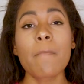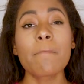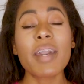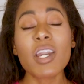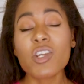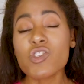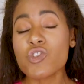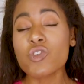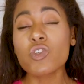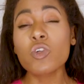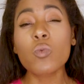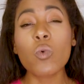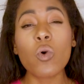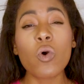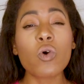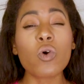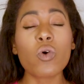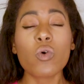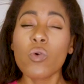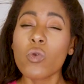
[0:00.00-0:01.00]
Make sure you
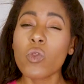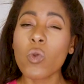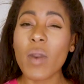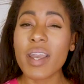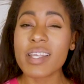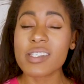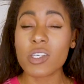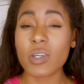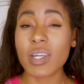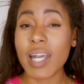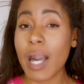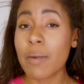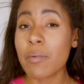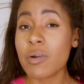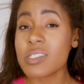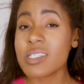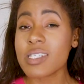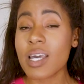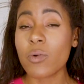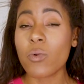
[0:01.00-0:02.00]
walk all the way to
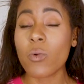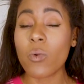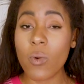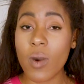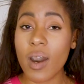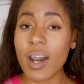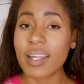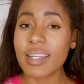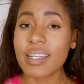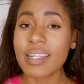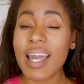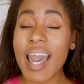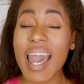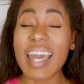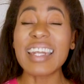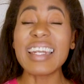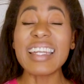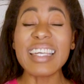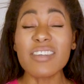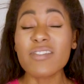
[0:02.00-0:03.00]
Cabo San Juan
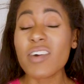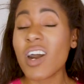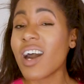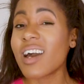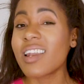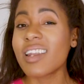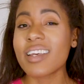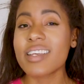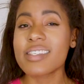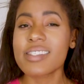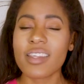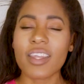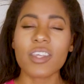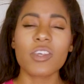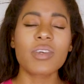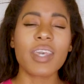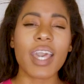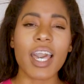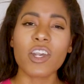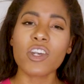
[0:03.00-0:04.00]
and leave early so that
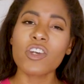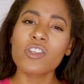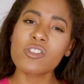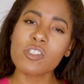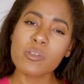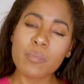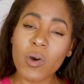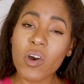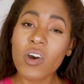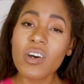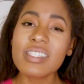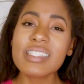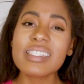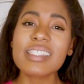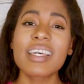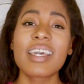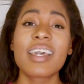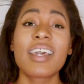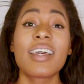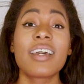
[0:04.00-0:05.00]
you get a good spot.
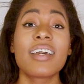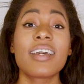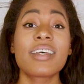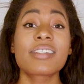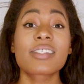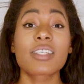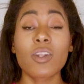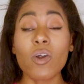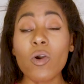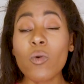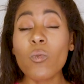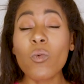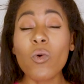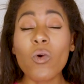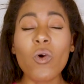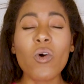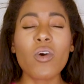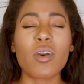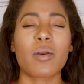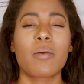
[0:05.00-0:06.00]
It's a long
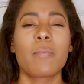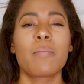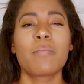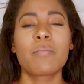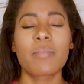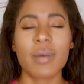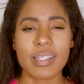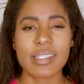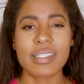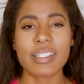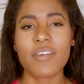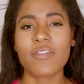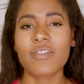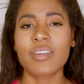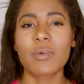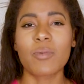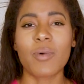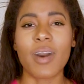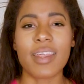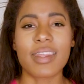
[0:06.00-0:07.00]
walk, but it's
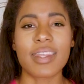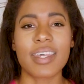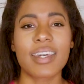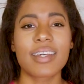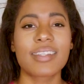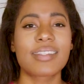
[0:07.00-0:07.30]
definitely worth it.